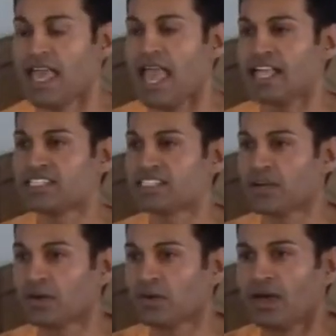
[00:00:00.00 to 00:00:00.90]
And
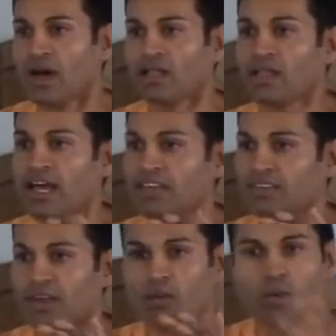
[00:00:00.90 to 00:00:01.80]
so a lot
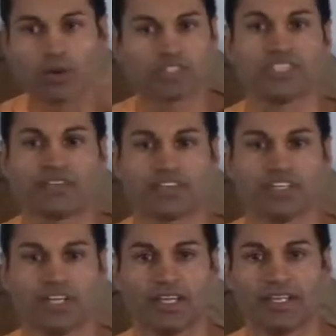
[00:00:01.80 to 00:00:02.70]
of war is never
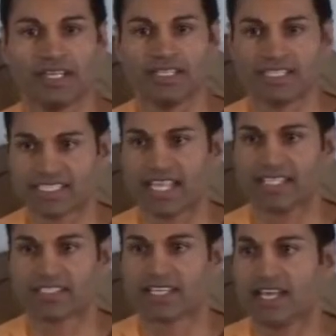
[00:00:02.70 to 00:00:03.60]
good in this
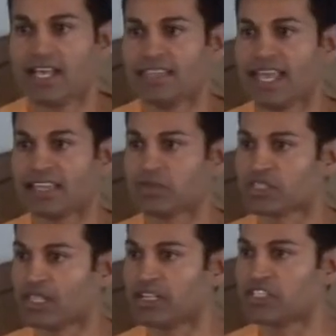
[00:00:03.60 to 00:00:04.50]
sense that there was a
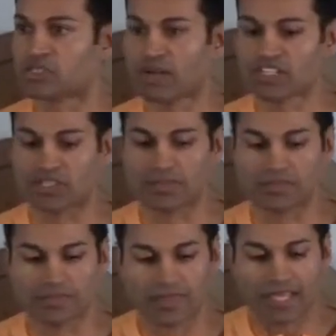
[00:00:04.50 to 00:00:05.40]
lot of destruction.
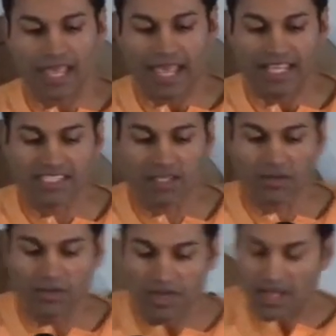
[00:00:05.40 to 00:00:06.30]
And
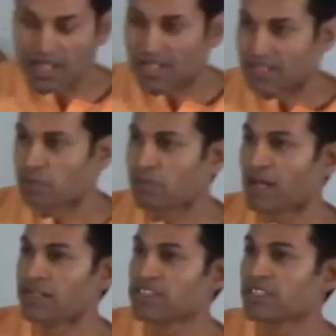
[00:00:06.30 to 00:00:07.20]
so the
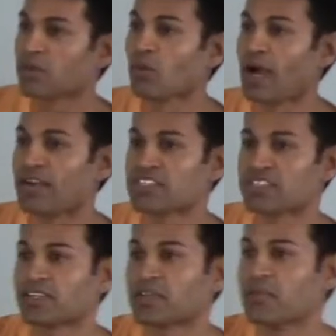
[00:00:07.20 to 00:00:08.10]
brothers and their wives
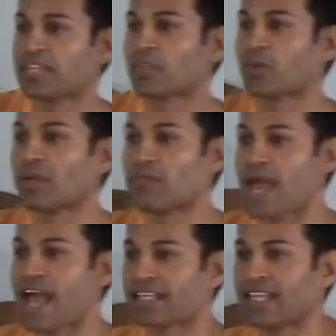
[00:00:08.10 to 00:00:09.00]
start to make their way
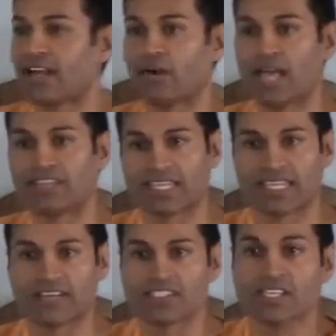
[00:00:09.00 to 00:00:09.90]
back now at the
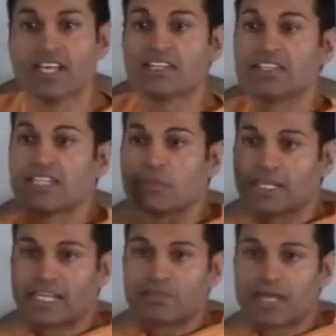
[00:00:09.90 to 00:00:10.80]
end of this to the
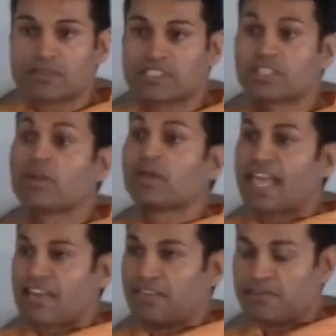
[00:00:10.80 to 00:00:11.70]
Himalayan mountains to go to
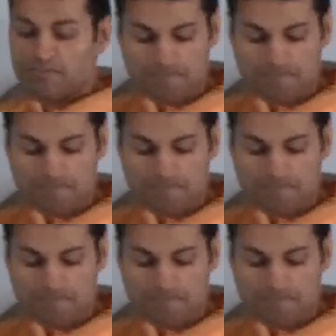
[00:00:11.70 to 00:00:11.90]
heaven.